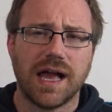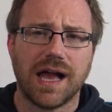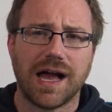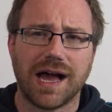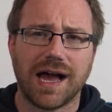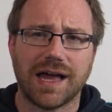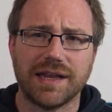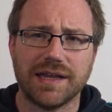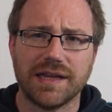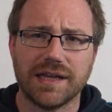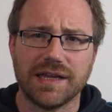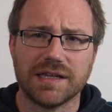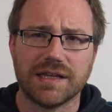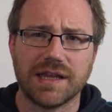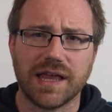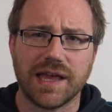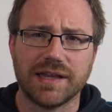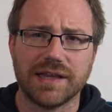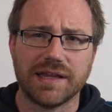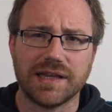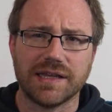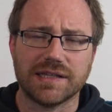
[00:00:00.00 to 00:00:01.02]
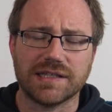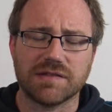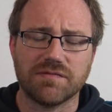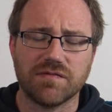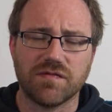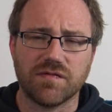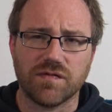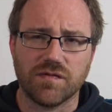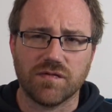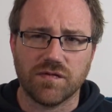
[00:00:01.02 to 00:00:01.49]
And it's
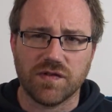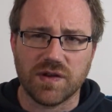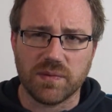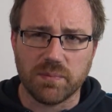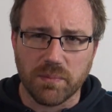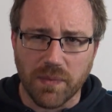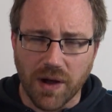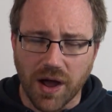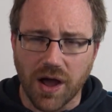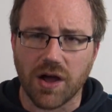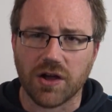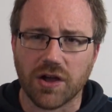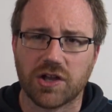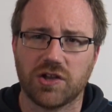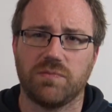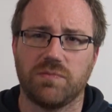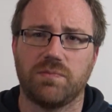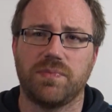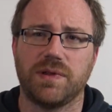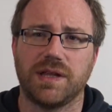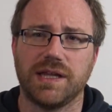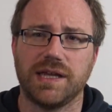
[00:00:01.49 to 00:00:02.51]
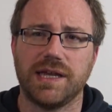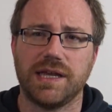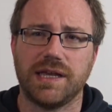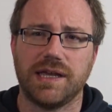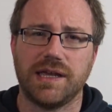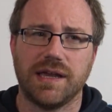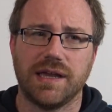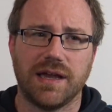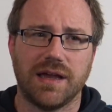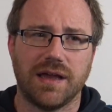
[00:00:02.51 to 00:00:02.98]

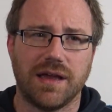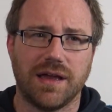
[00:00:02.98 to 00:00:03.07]
remarkably,